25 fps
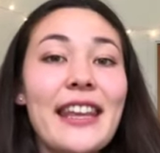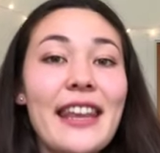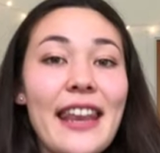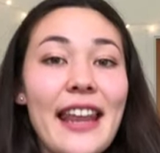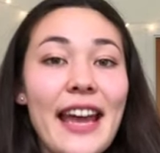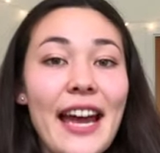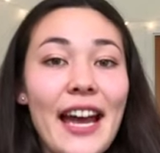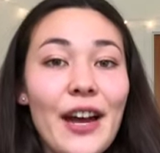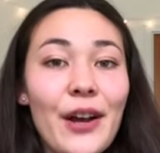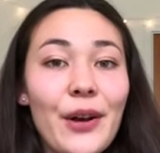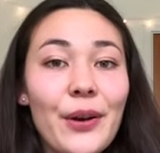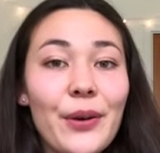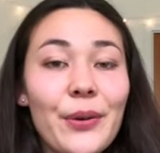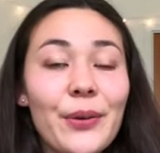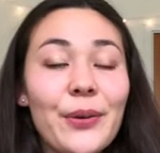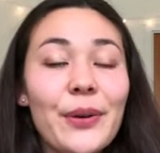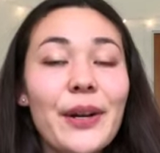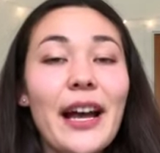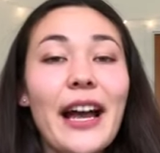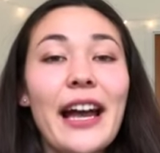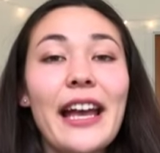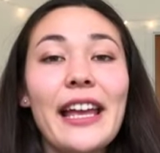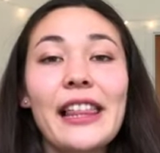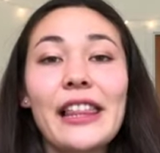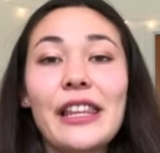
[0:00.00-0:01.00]
Now
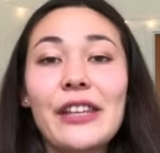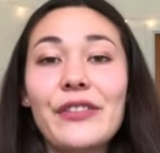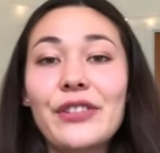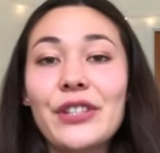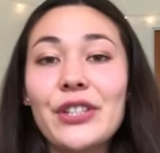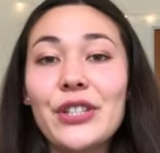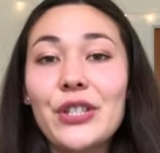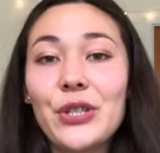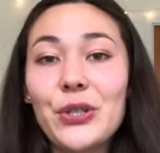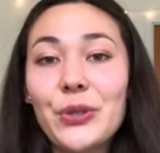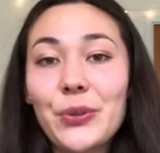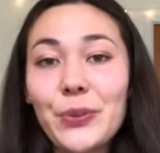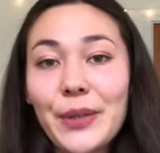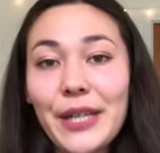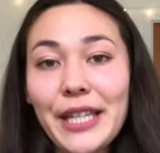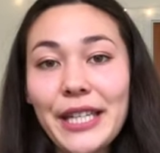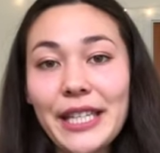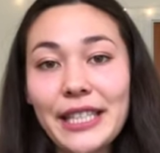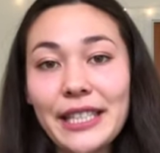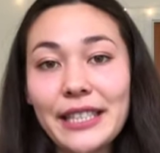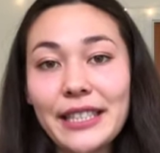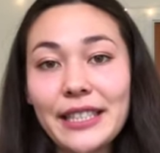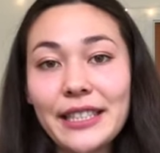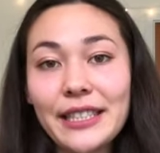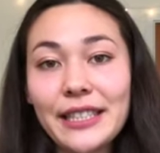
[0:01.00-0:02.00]
I live in
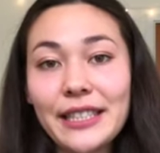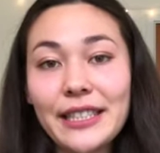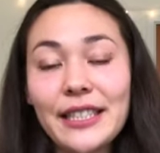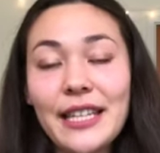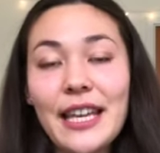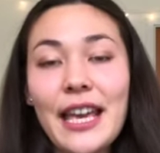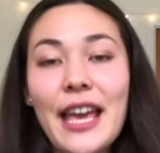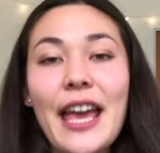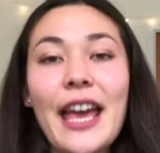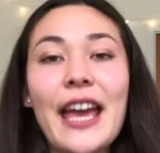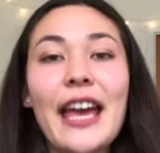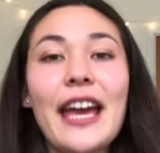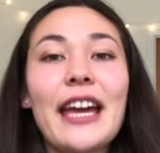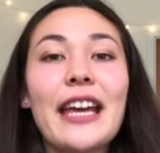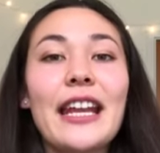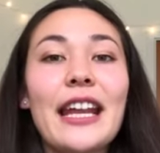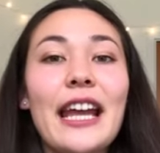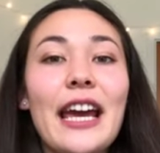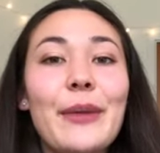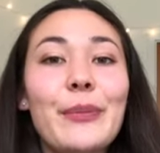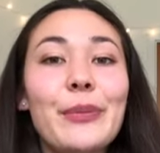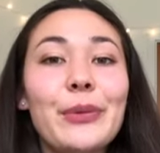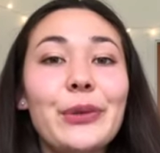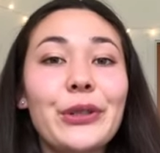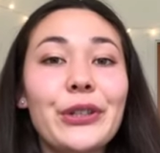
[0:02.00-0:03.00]
Sweden and
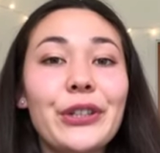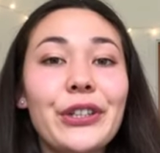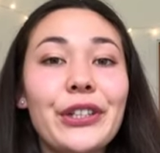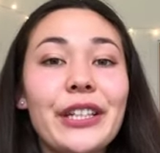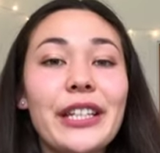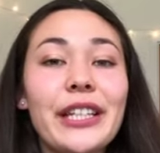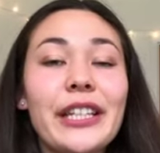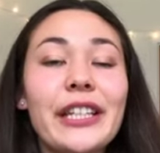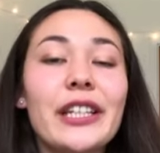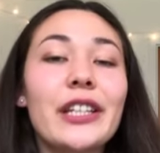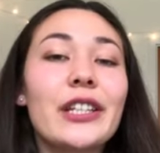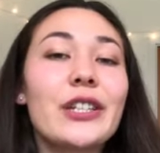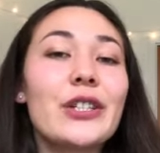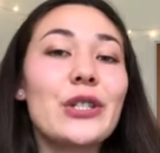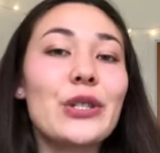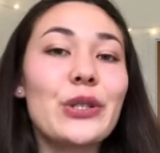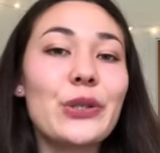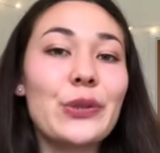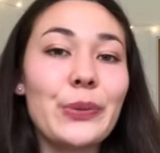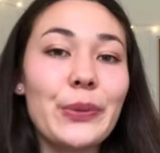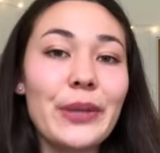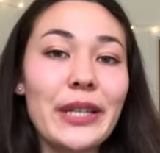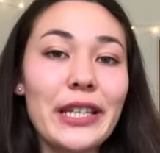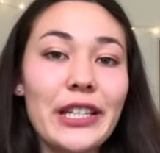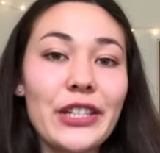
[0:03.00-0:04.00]
I'm learning
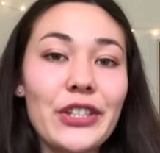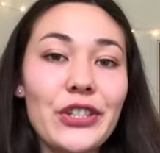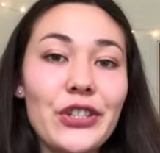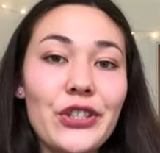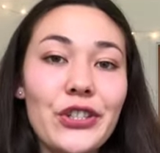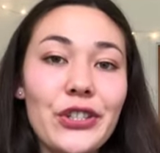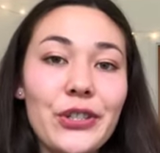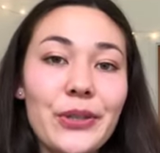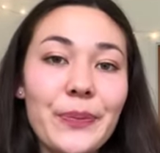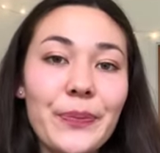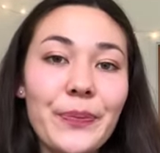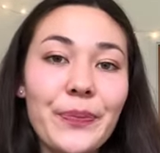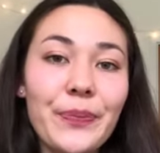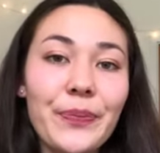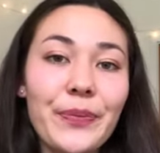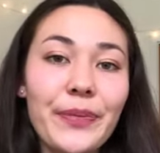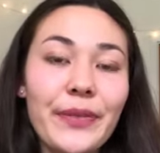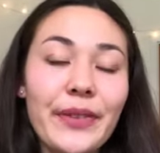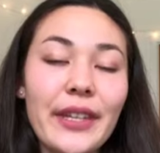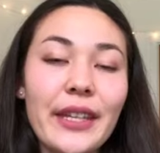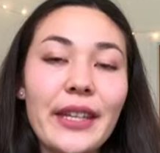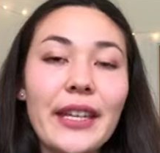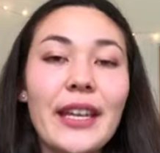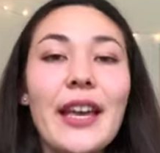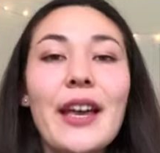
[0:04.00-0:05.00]
Swedish.
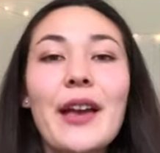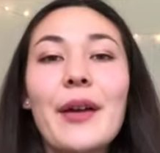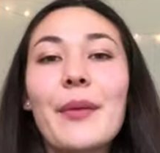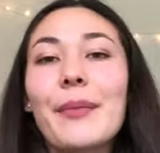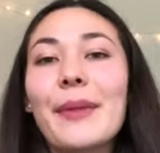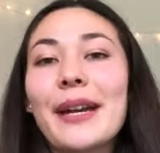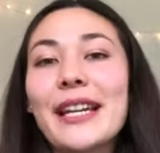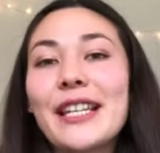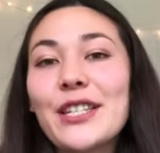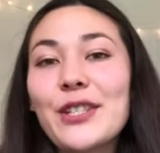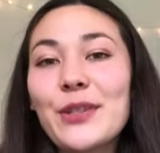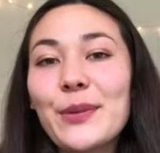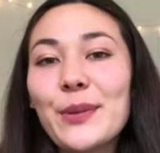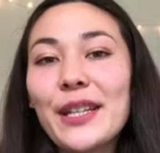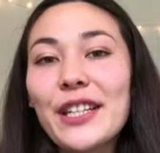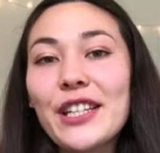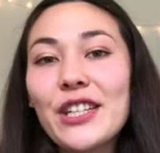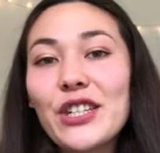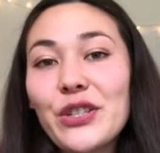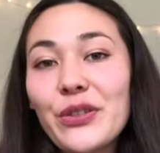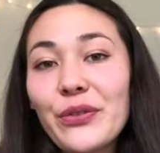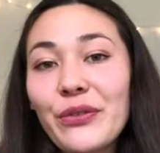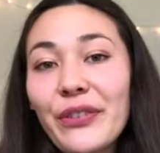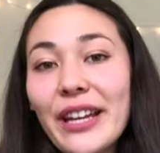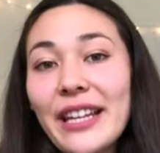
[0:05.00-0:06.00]
My
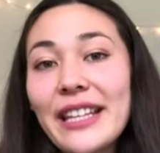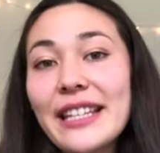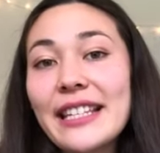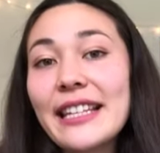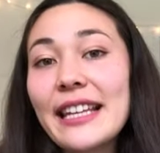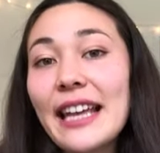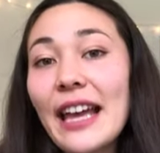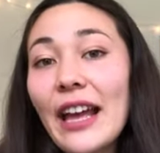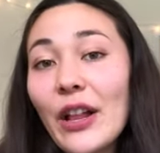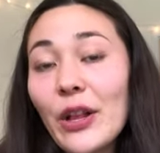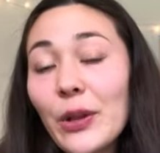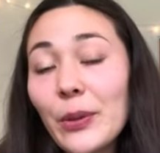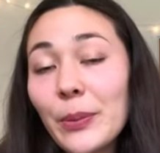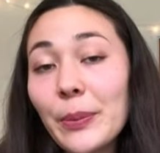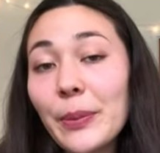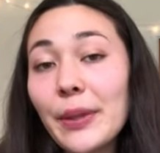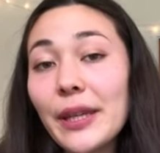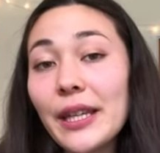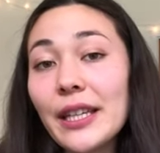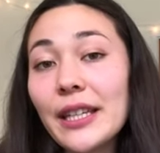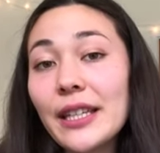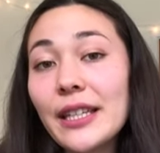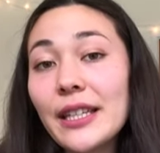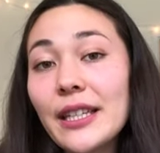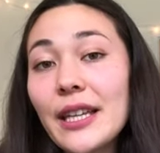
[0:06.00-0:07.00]
Swedish friends help
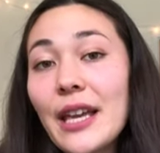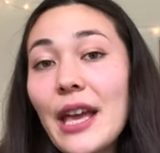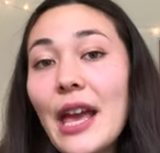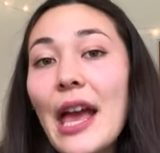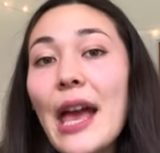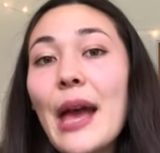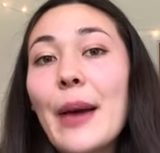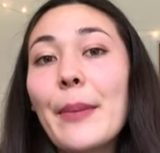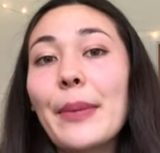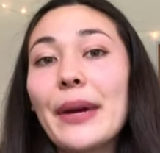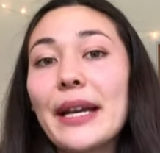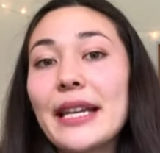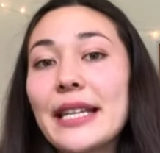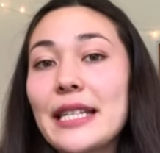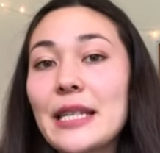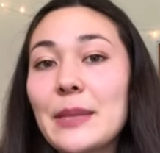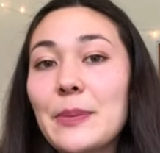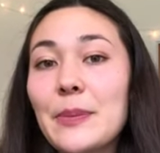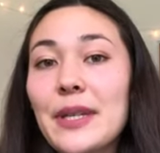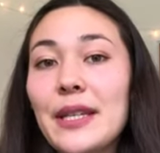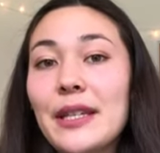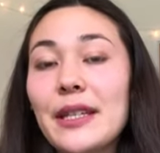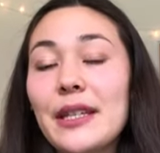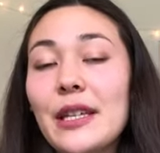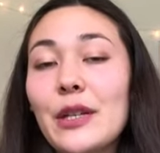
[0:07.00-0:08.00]
me by
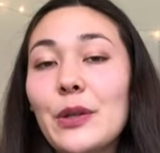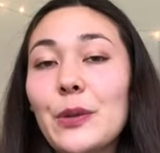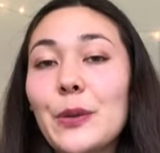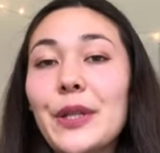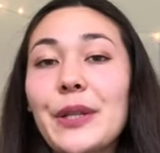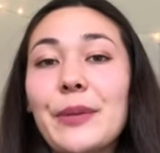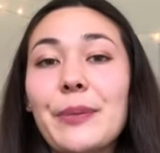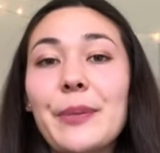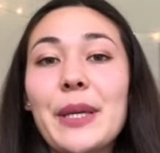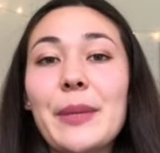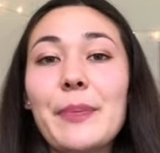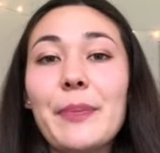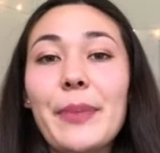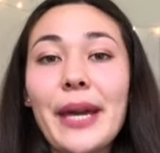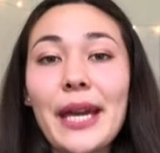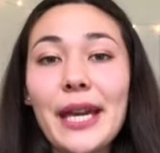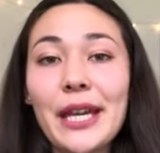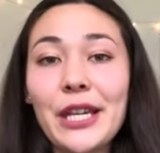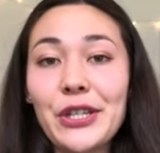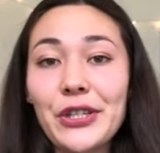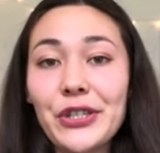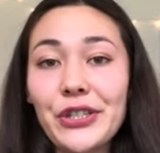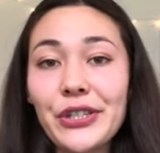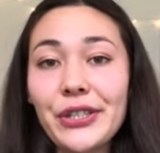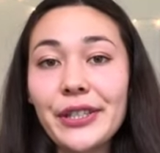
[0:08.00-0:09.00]
speaking with me
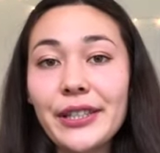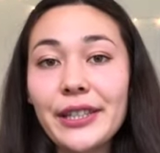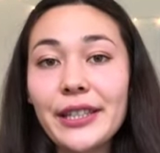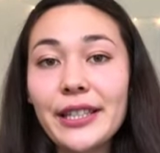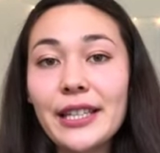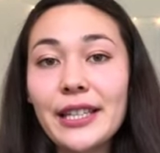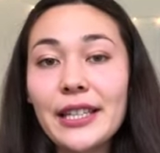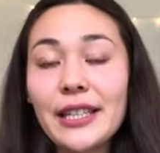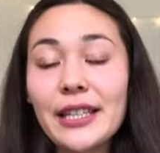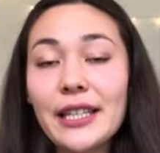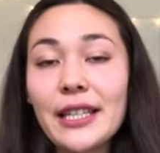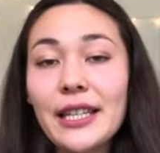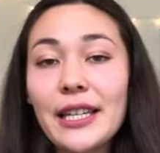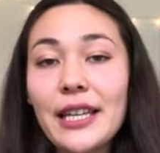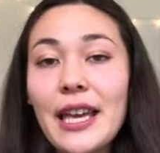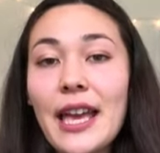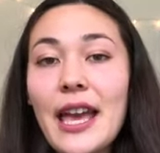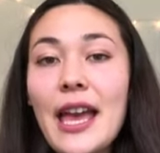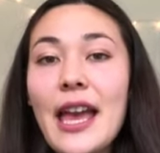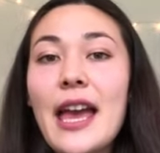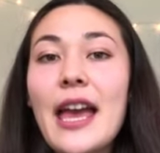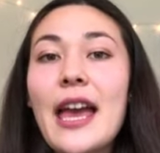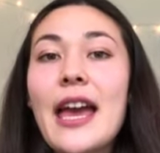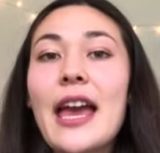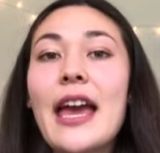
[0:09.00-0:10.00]
patiently,
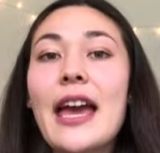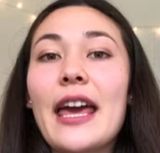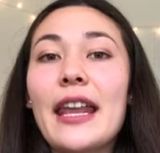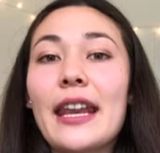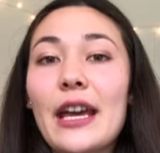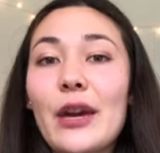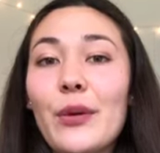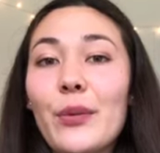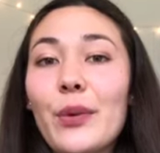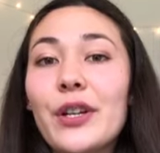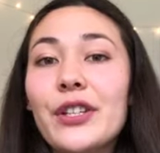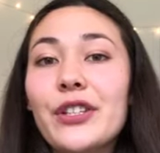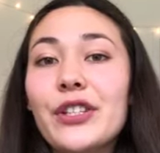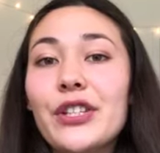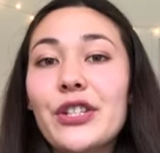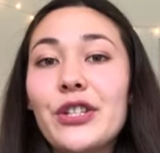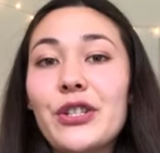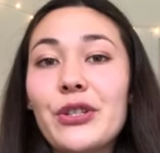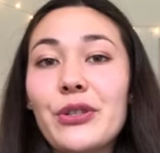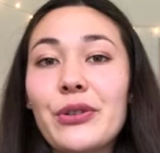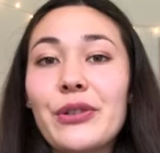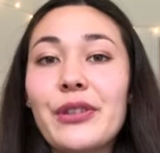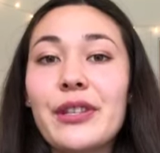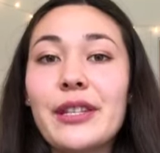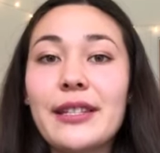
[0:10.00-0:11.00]
and I want to
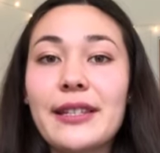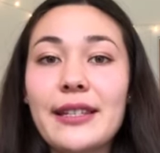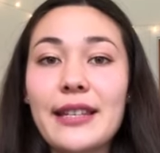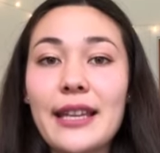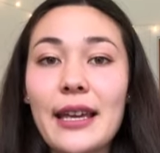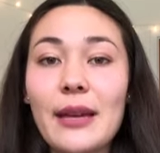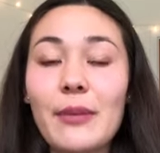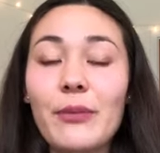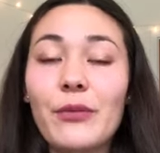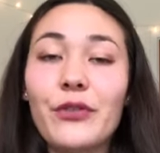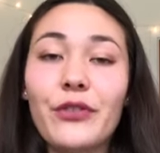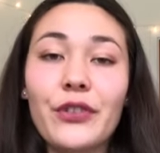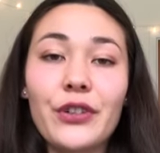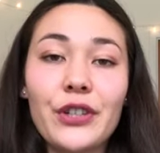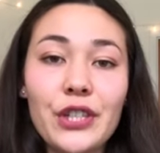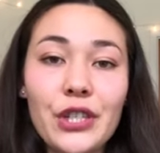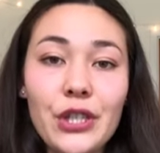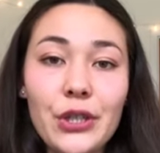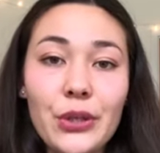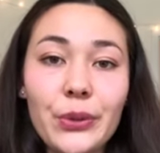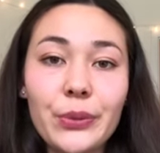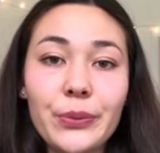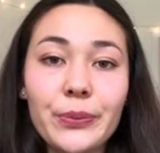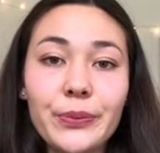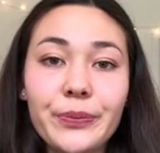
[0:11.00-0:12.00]
do the same for
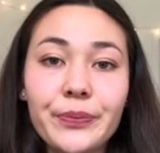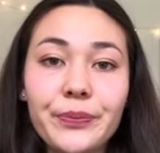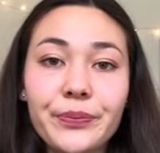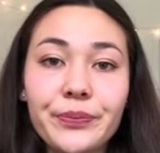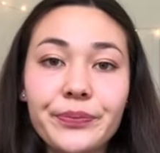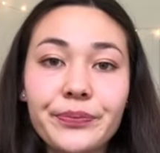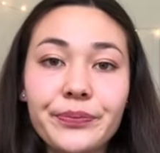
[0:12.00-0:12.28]
you.